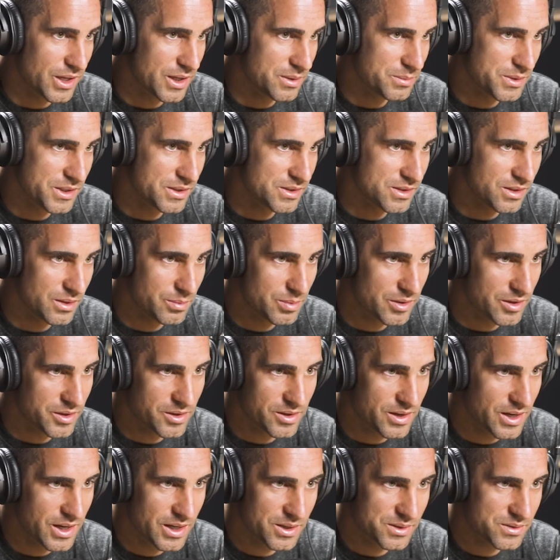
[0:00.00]
mind me sleeping
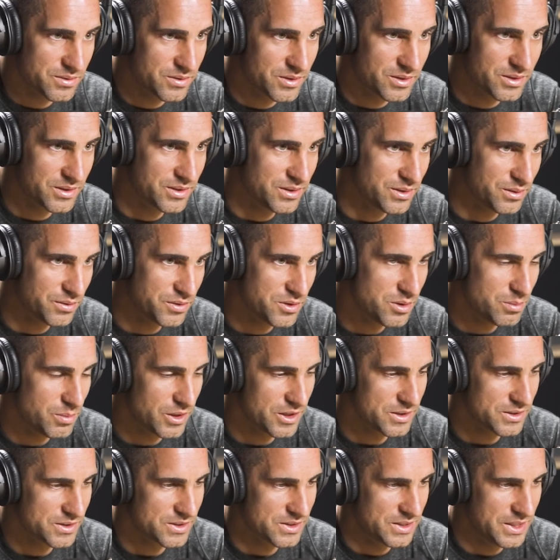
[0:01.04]
on your couch for a few
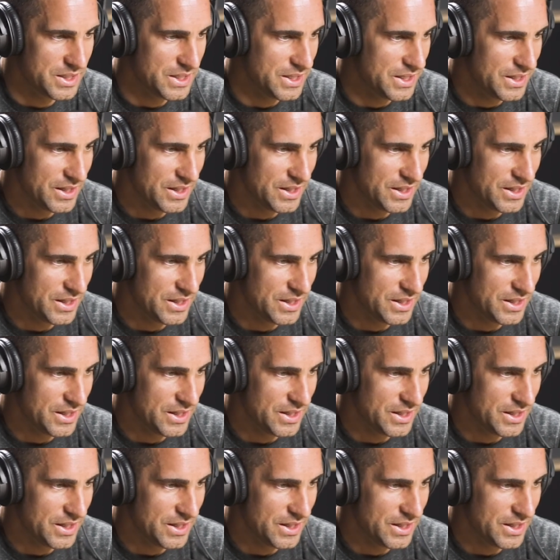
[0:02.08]
months?